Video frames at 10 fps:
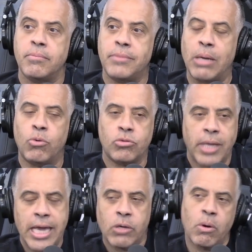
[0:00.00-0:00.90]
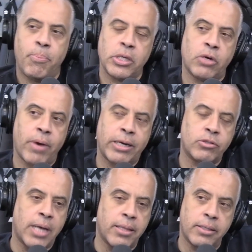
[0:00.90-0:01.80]
They will take you and put you to
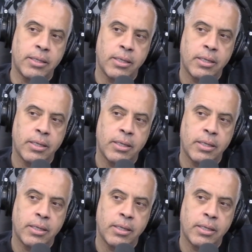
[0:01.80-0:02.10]
Rikers Island.